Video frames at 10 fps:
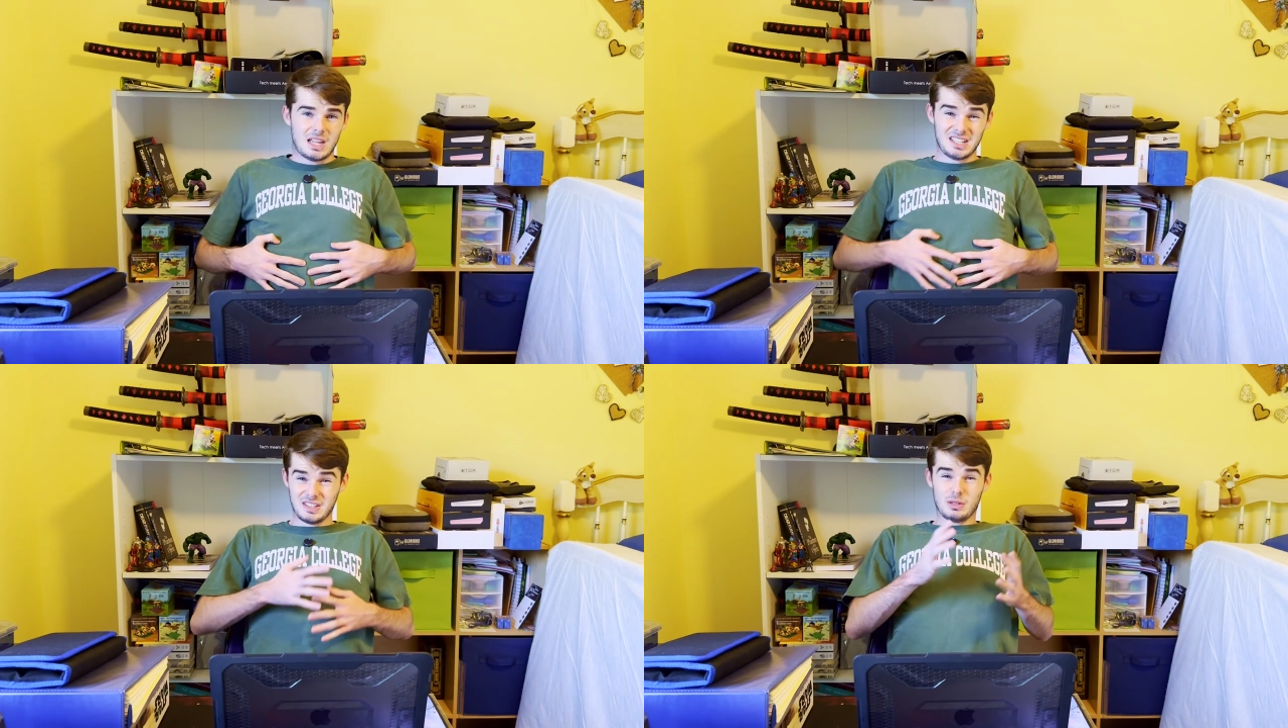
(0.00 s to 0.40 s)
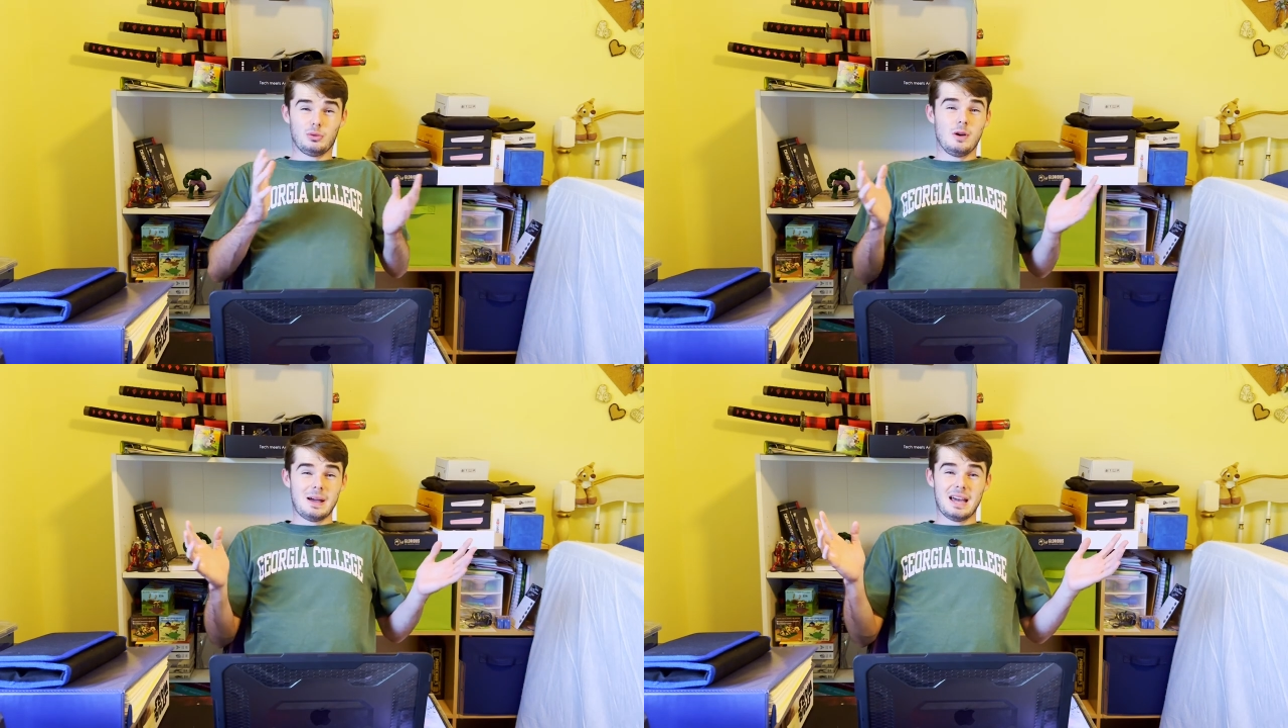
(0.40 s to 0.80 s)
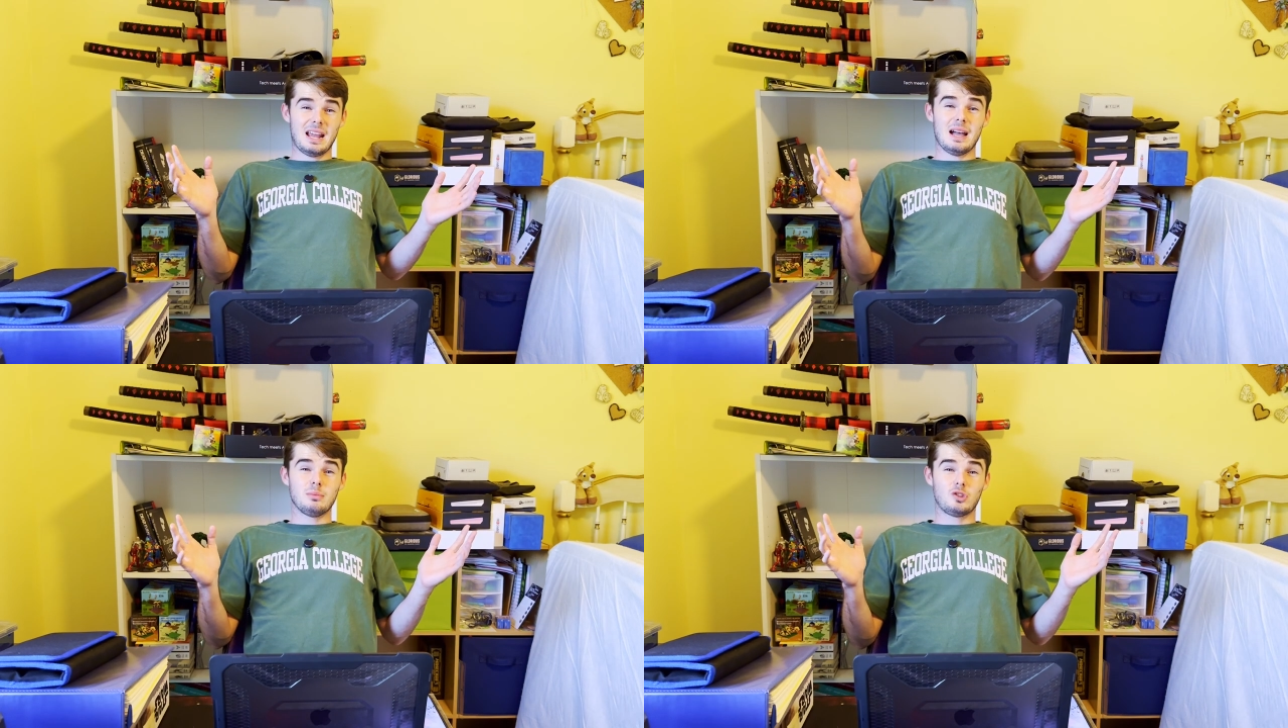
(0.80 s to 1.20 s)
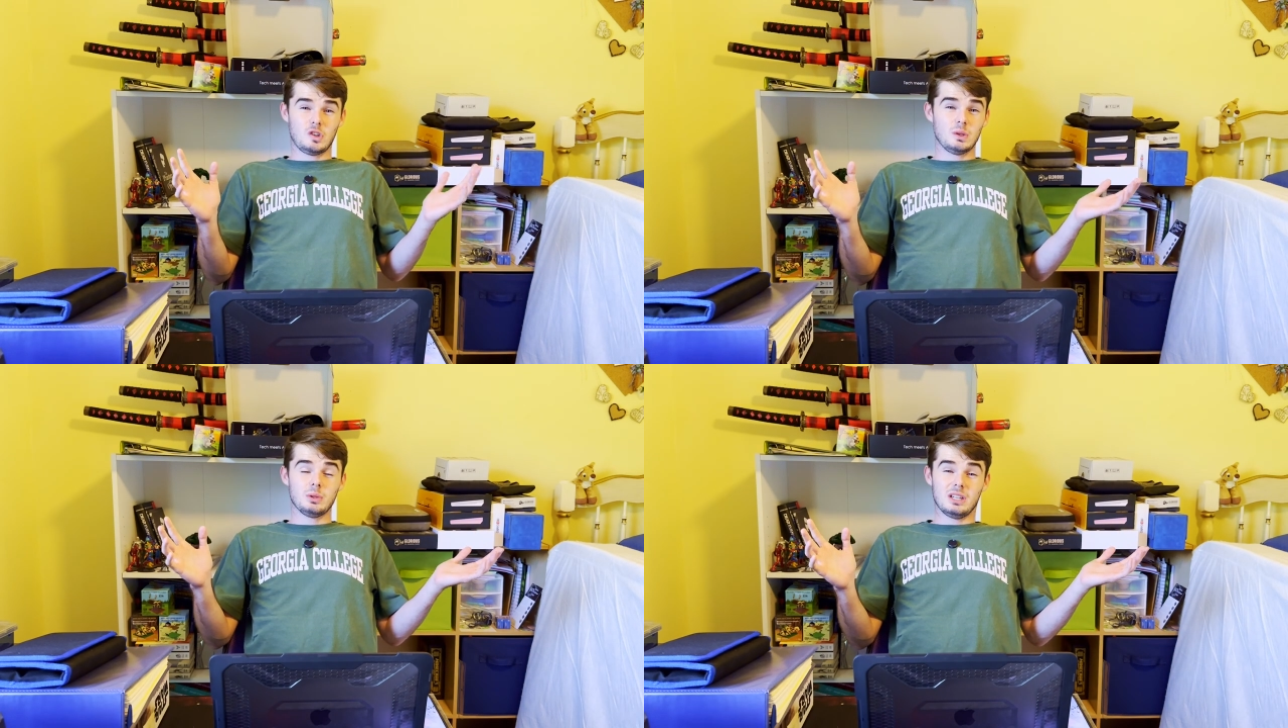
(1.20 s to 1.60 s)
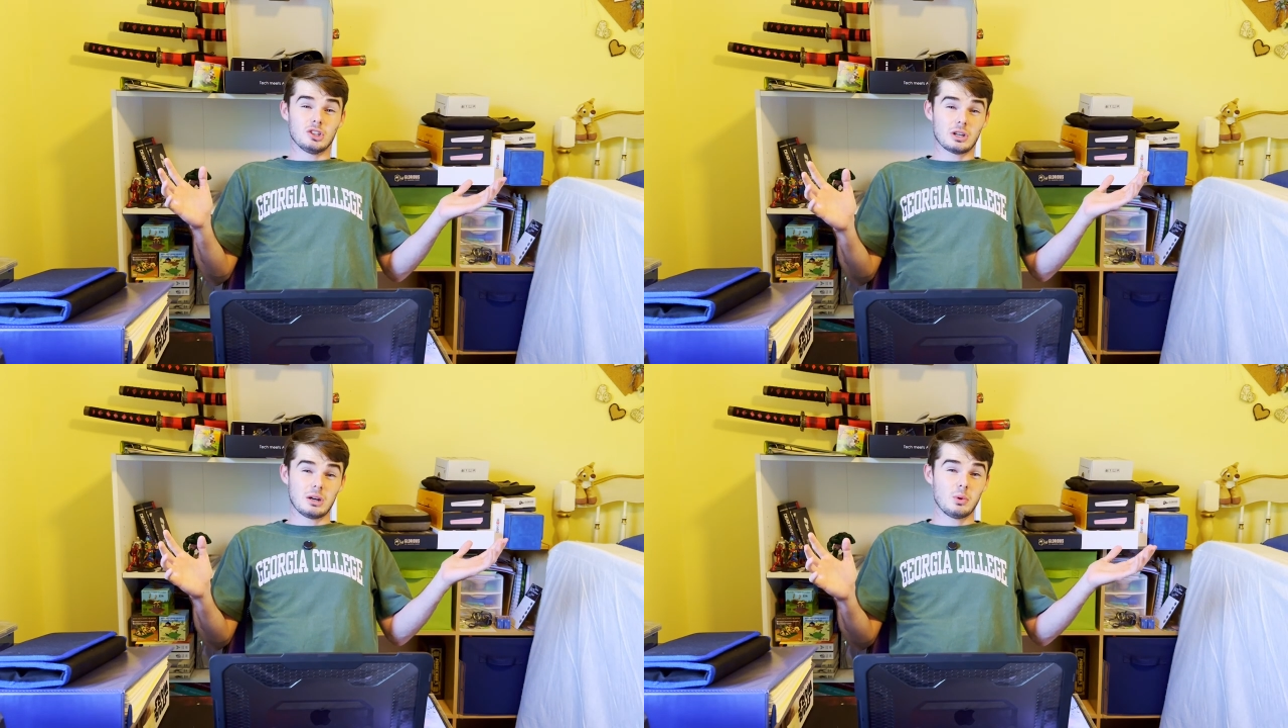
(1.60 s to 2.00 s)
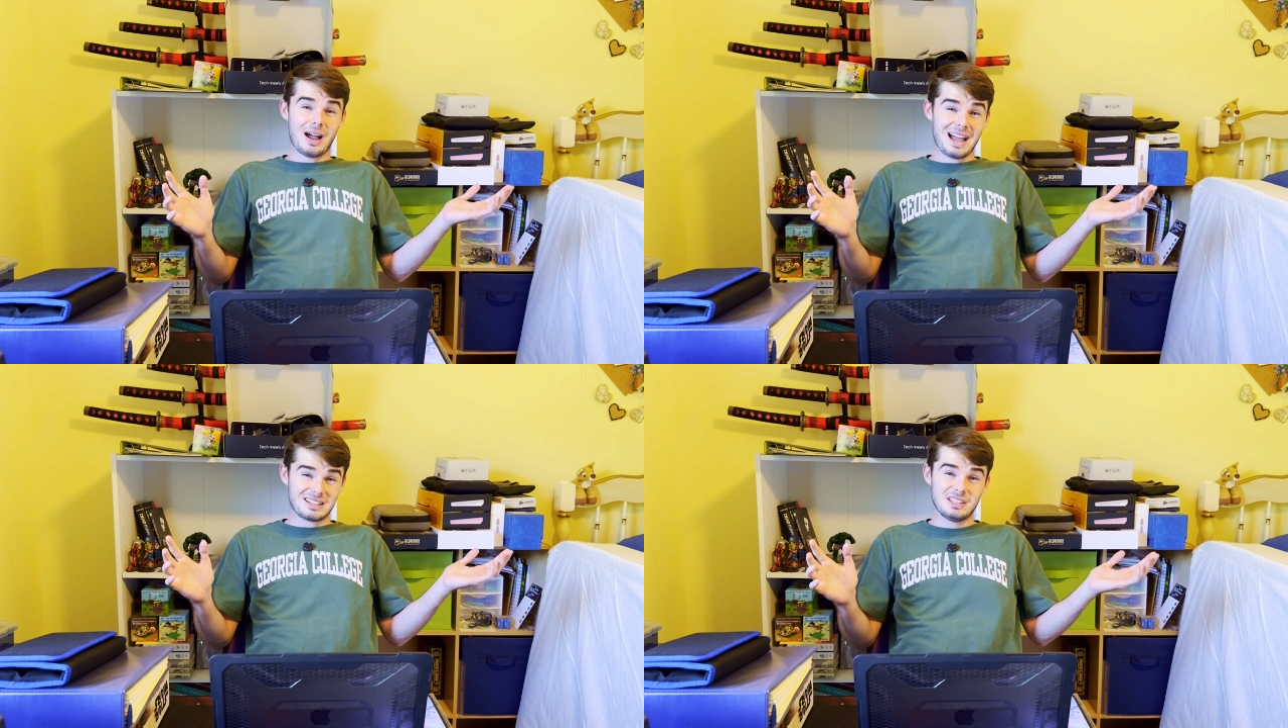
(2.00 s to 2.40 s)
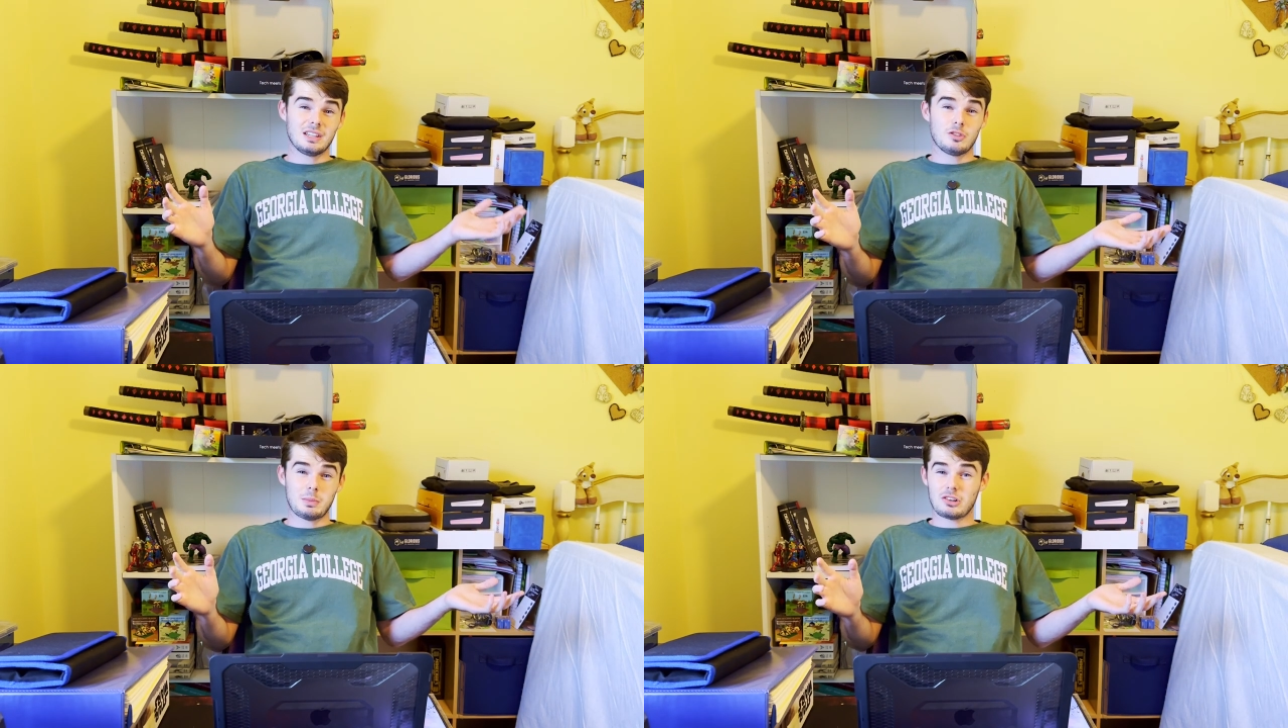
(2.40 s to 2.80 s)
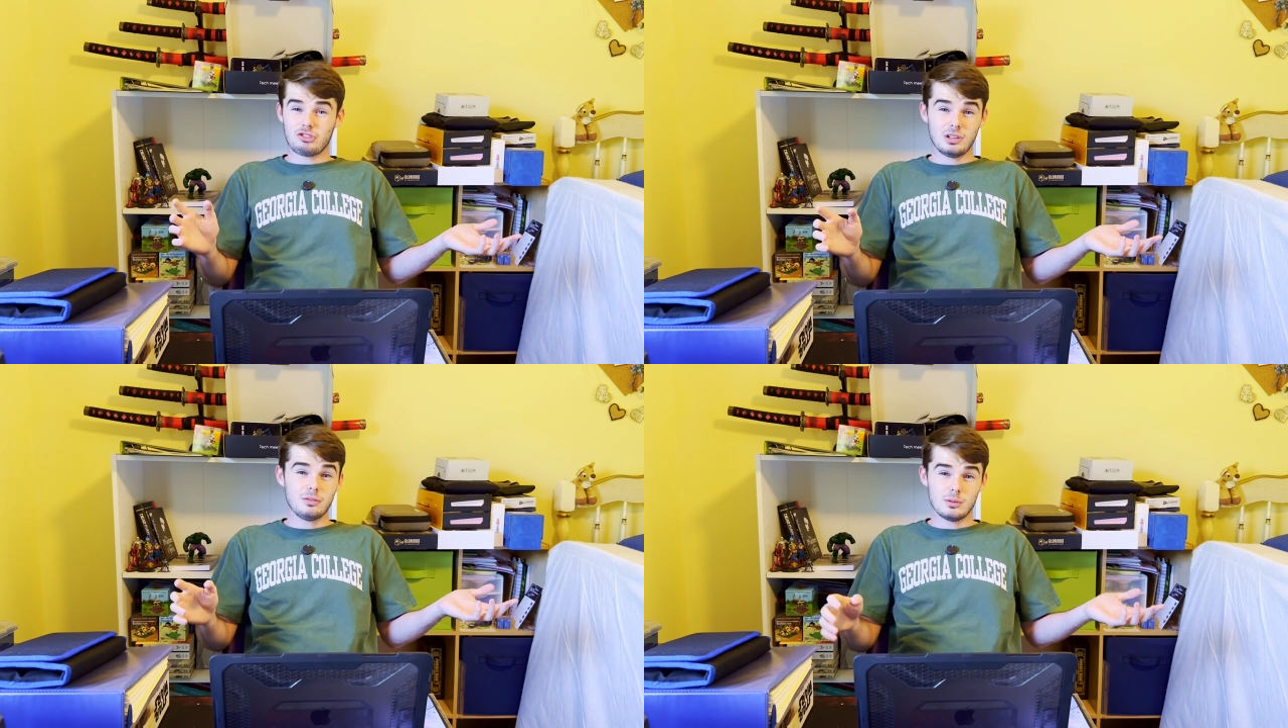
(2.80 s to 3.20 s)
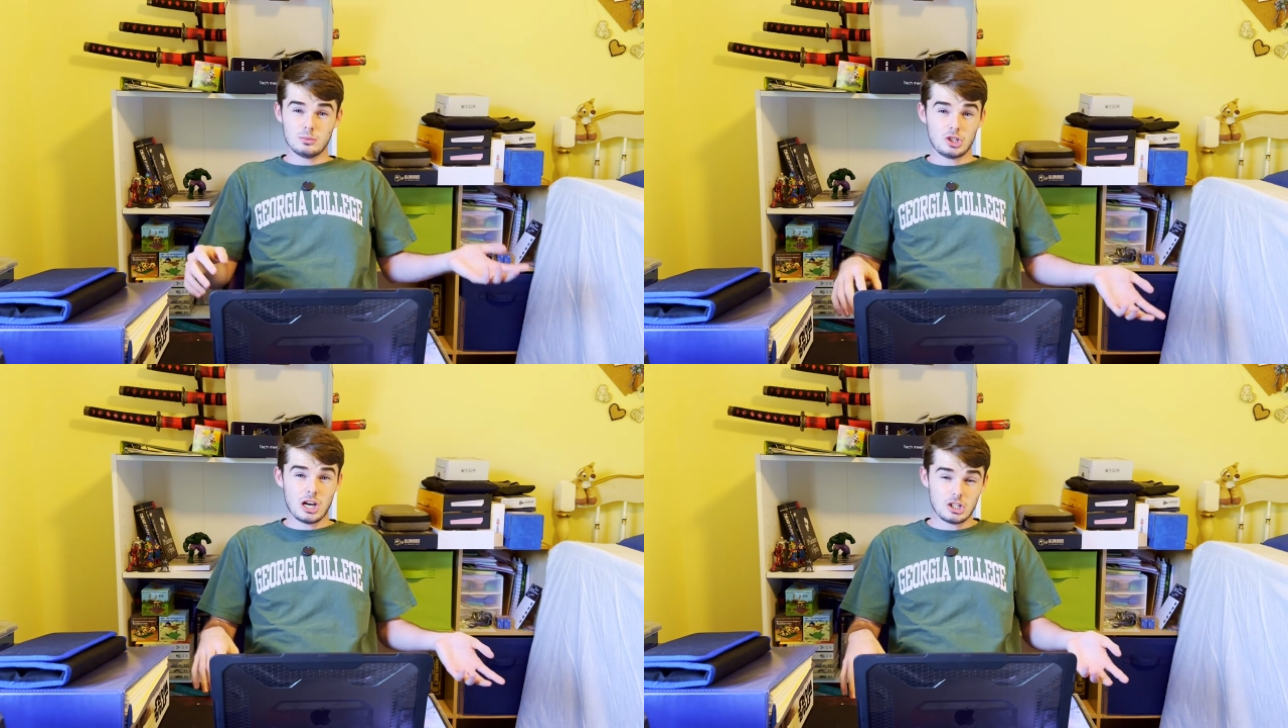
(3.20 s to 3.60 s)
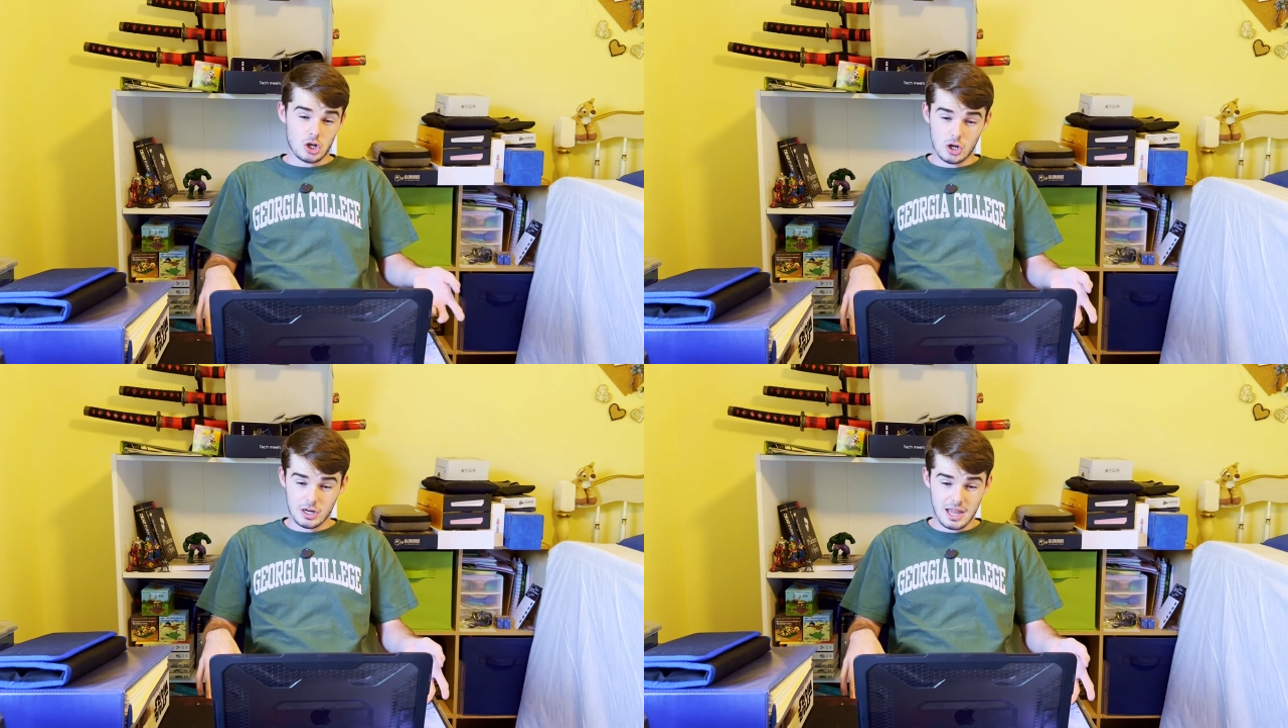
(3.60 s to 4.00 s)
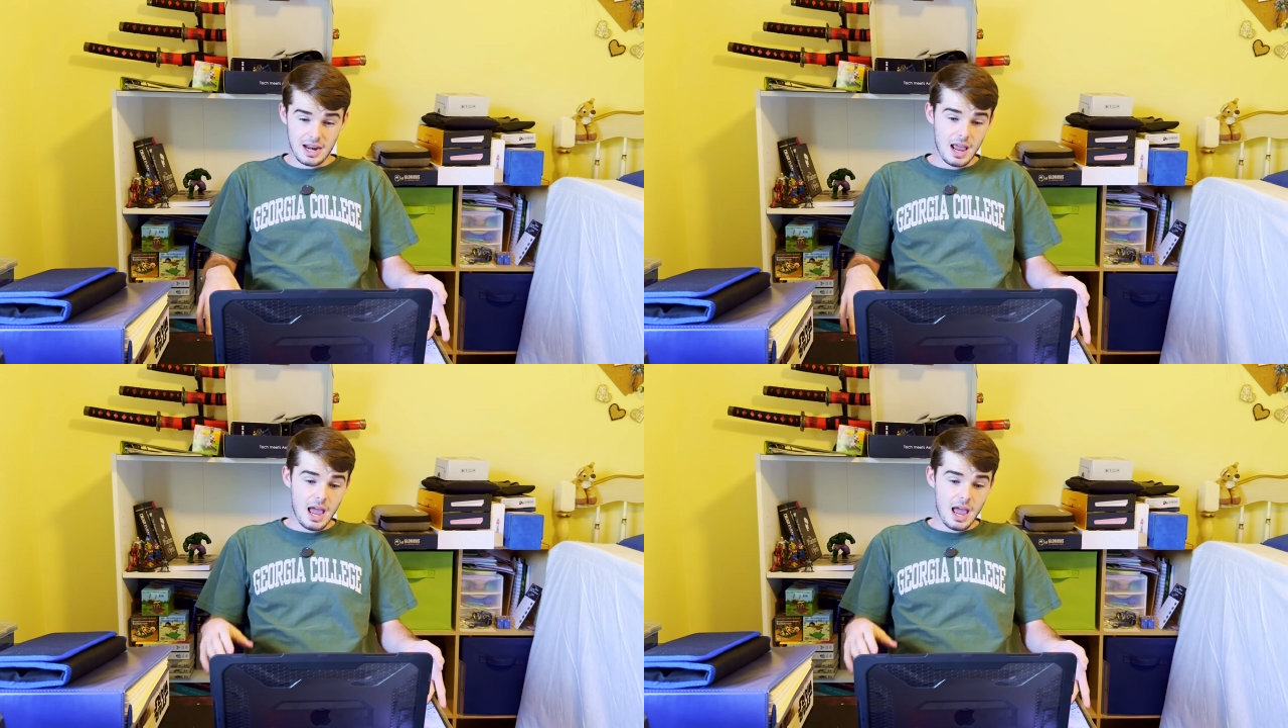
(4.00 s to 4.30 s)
I think the film had absolutely incredible acting, especially from Josh Hartnett.